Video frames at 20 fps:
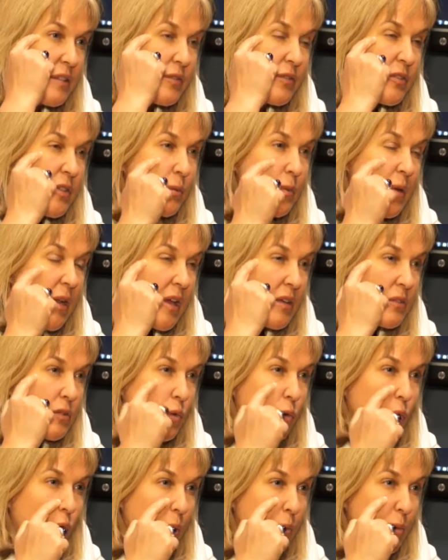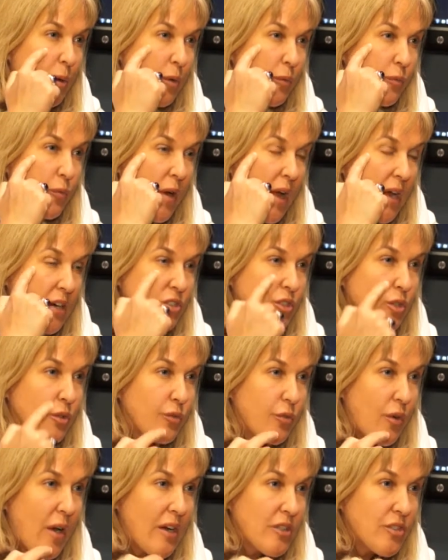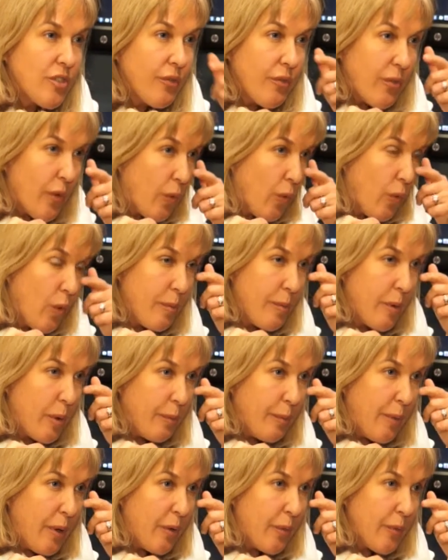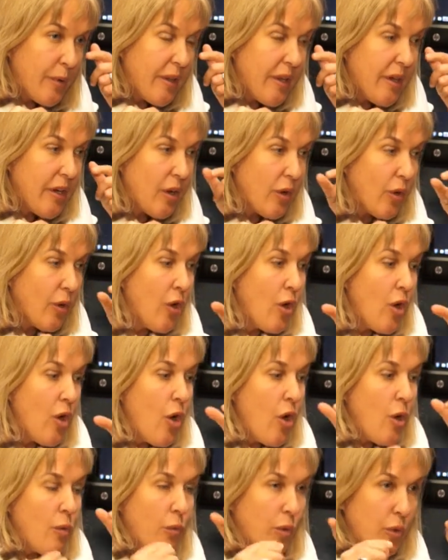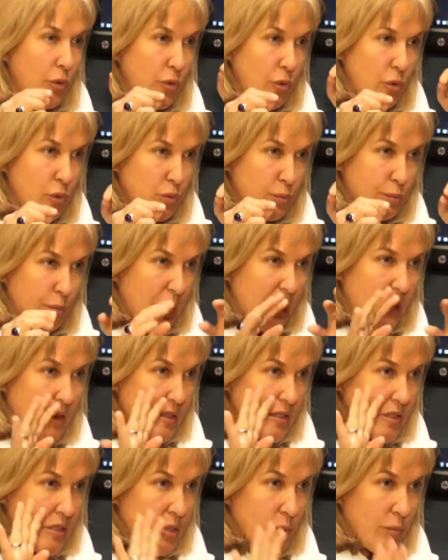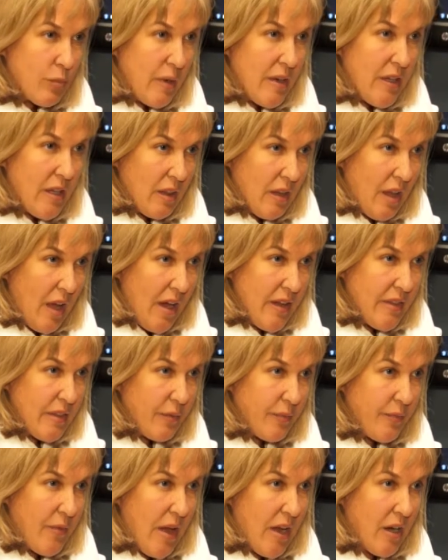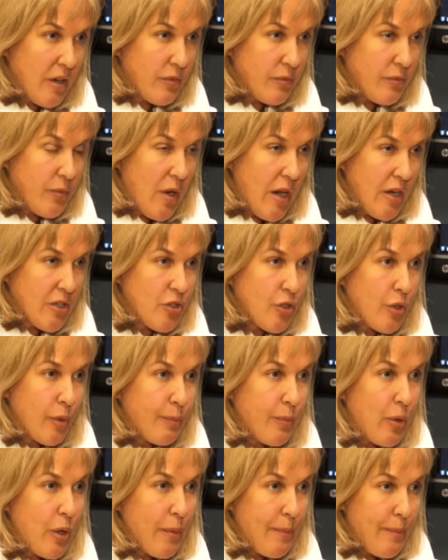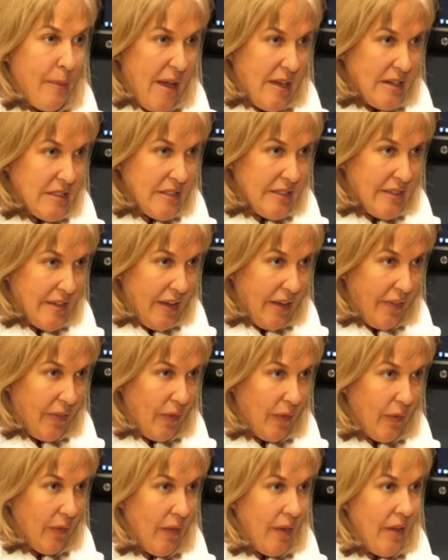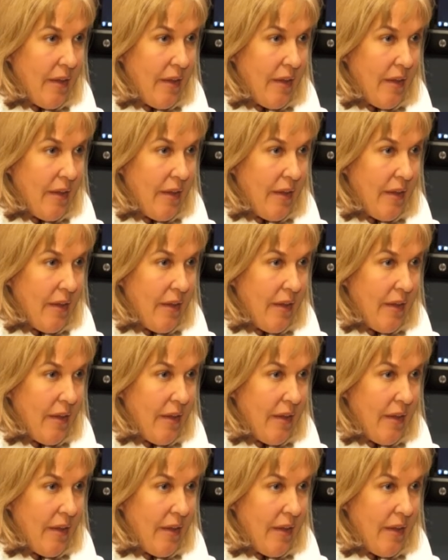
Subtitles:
If someone has an orbital fracture, a fracture of the orbital bone here, we'll use plates to realign the fracture, to put it back together.